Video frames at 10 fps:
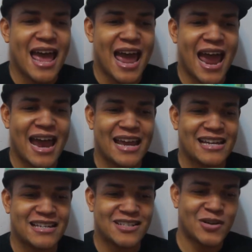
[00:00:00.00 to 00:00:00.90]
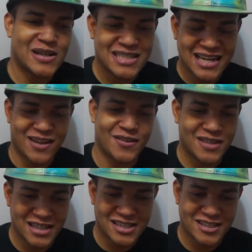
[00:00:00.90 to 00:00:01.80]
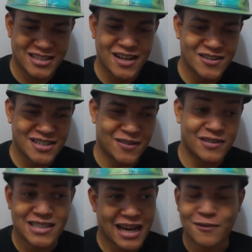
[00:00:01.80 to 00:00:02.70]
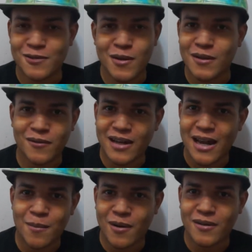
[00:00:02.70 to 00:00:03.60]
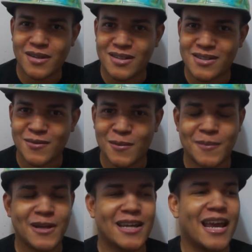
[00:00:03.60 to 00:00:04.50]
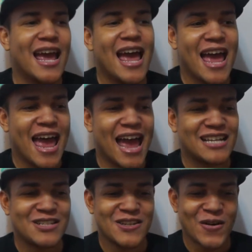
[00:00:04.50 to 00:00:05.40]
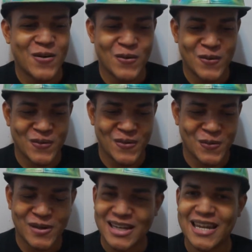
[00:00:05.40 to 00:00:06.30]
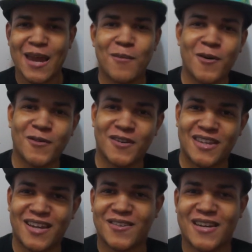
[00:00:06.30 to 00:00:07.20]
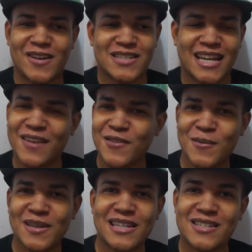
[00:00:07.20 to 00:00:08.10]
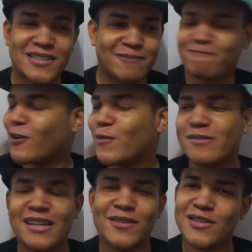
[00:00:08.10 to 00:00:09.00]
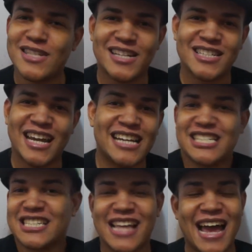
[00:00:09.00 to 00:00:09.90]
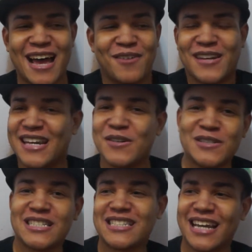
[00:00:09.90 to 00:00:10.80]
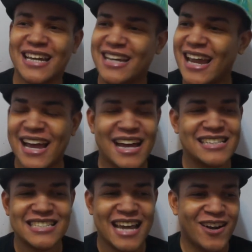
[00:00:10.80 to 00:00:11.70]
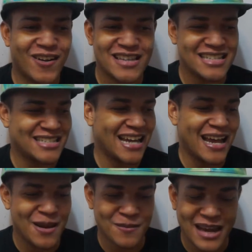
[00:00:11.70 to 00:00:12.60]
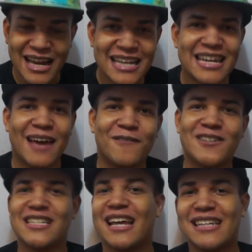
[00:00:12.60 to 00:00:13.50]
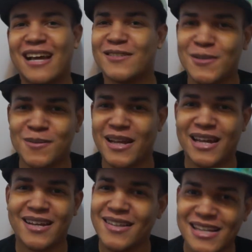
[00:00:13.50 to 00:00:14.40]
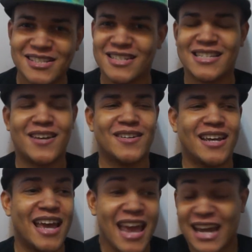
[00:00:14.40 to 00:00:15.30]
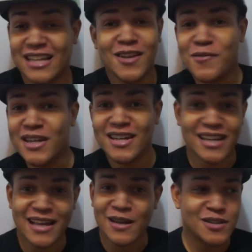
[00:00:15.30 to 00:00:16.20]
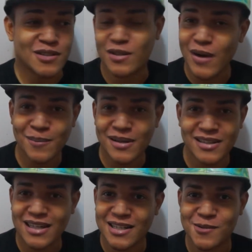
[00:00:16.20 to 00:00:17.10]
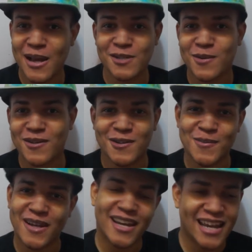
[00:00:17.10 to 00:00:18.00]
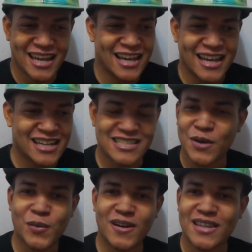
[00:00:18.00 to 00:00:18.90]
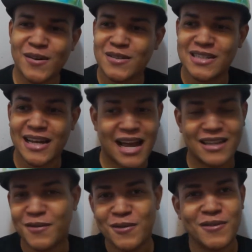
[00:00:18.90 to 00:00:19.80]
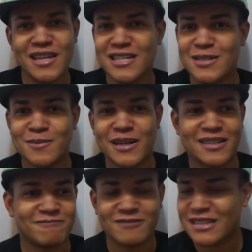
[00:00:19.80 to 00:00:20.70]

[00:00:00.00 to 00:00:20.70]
And so I took out the Legend of Zelda stuff. I was like, I totally forgot I brought this from my buddy. And so when he came over the other day, he was like, "Have you beat this?" I was like, "Nope, didn't even touch it." And he just laughed, and it was just like, "Yeah, I just had all this time, and I never sat down to play Legend of Zelda." And I love Link. I use the crap out of Link in Smash Brothers, but it's that weird thing where it's like, I love you for this, but